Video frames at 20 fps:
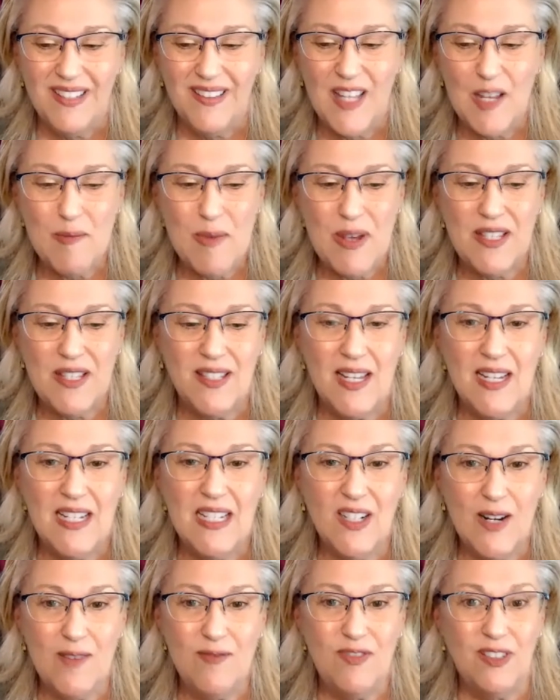they may
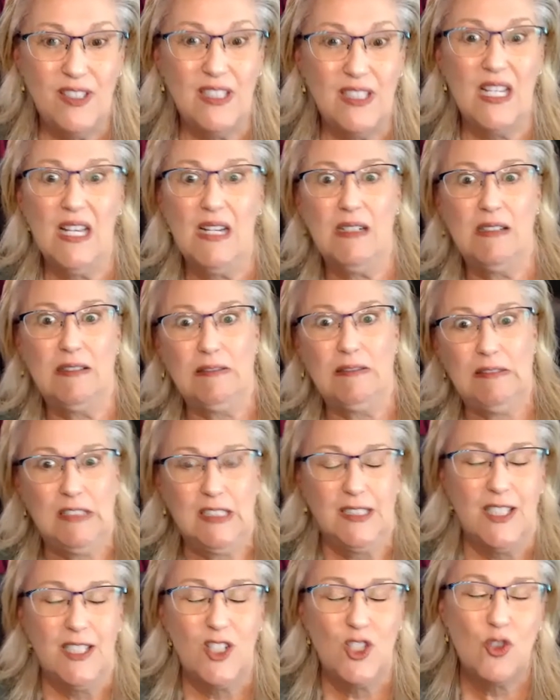say, I'm feeling kind of
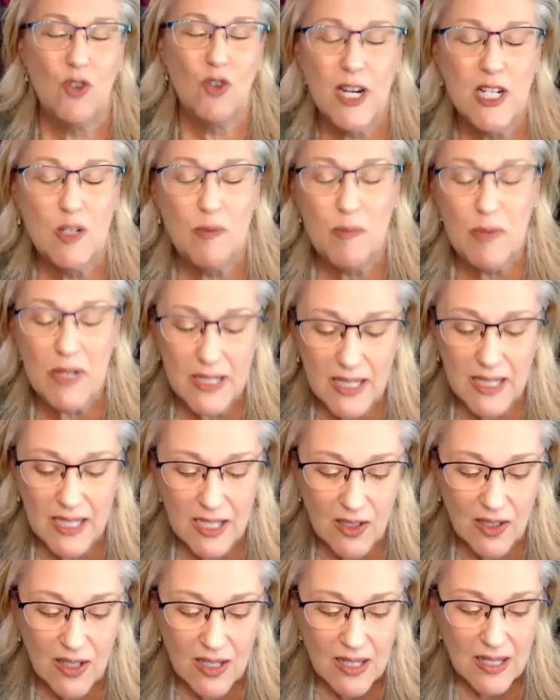strange being
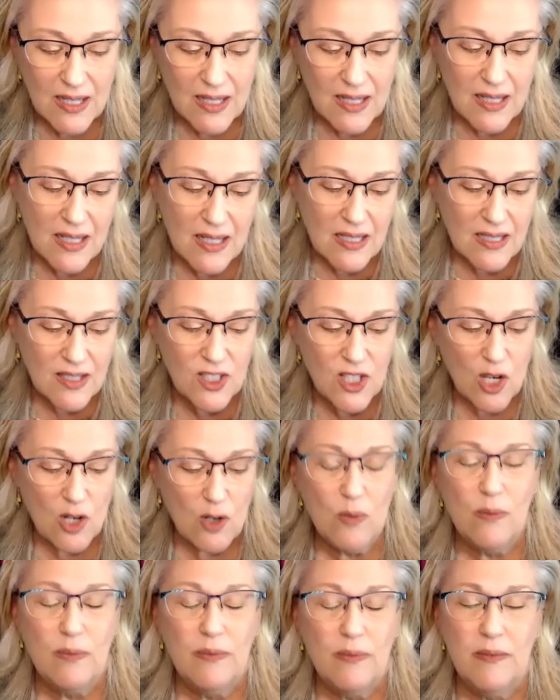here. So
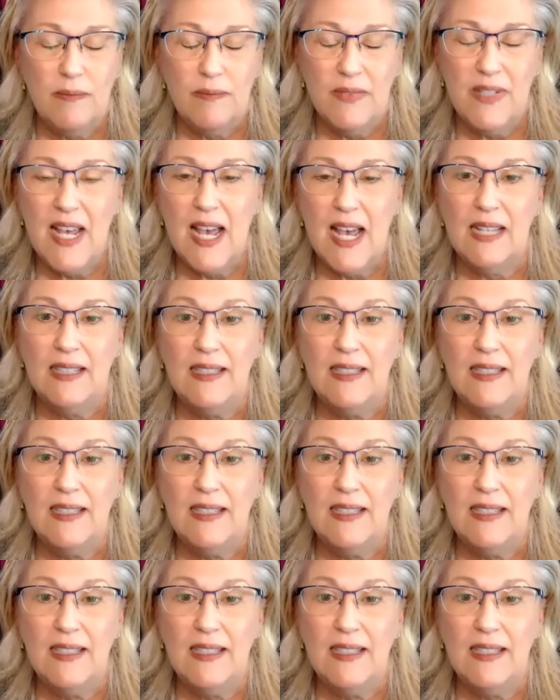yeah,